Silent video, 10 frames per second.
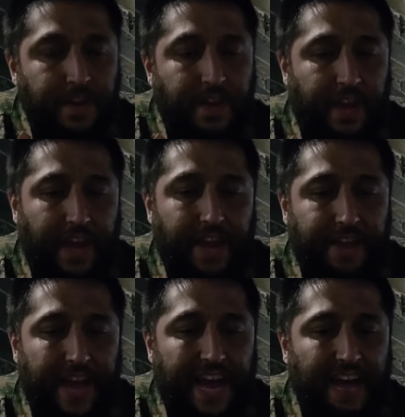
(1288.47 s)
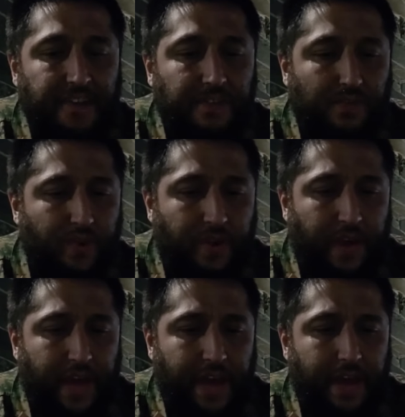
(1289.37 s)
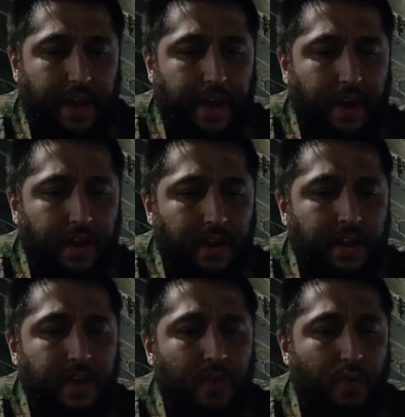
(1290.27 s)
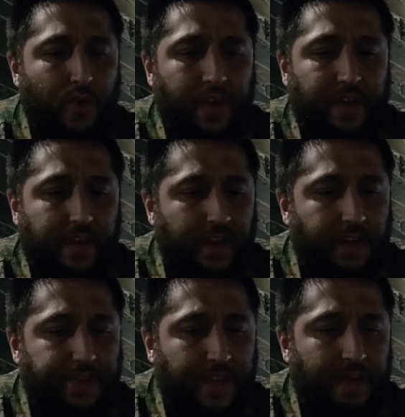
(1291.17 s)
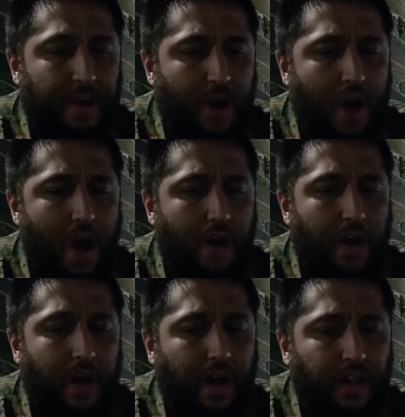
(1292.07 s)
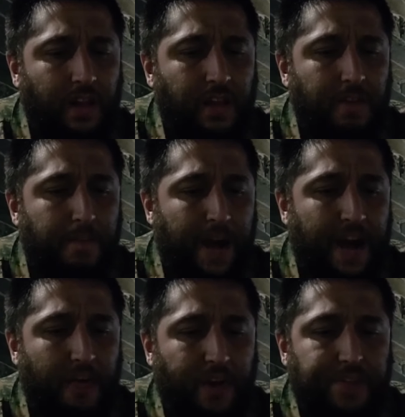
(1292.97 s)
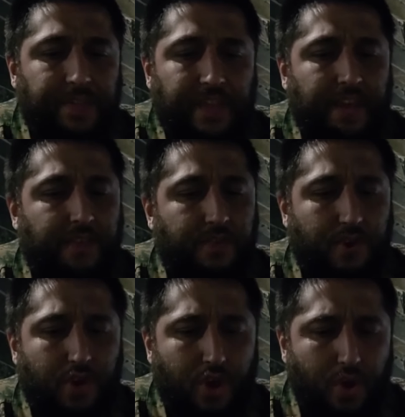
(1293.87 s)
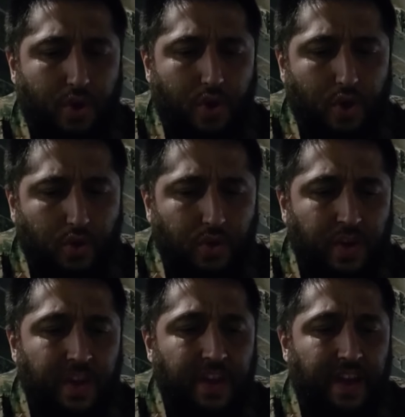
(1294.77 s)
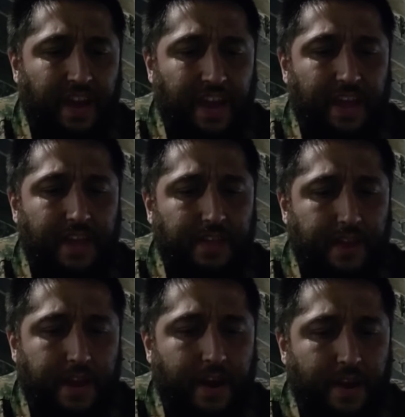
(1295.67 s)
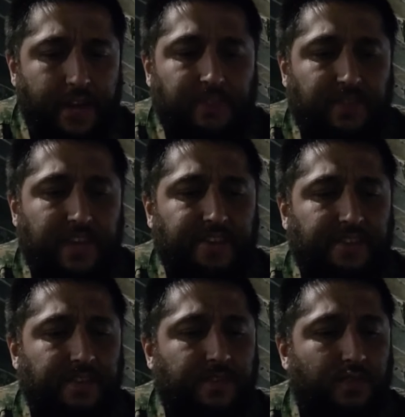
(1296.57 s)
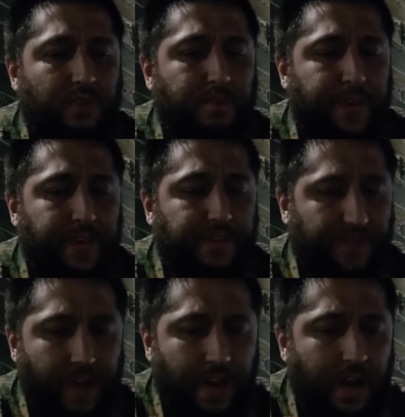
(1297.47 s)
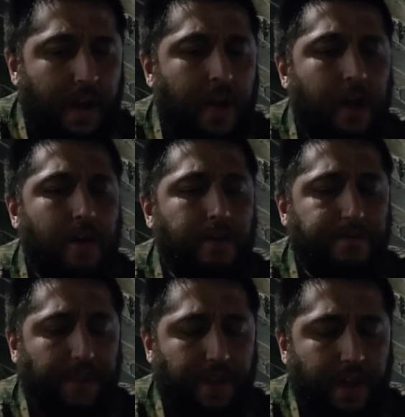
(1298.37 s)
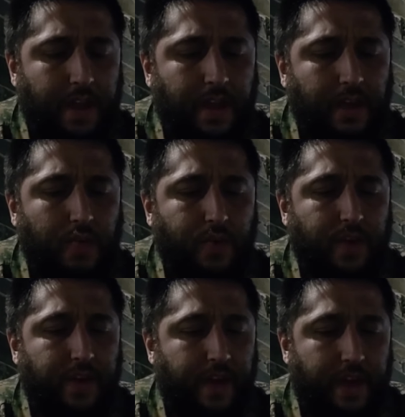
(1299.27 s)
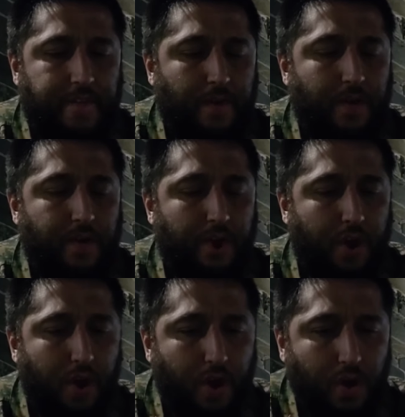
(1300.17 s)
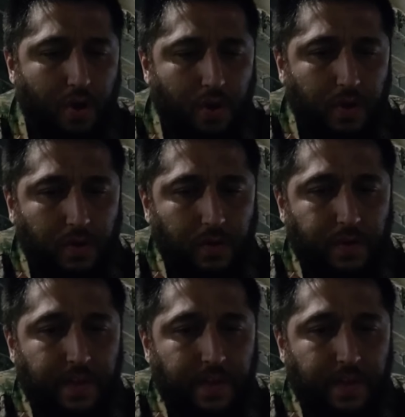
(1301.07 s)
And I swear we killed them all by what they do, and their existence will be something we never knew.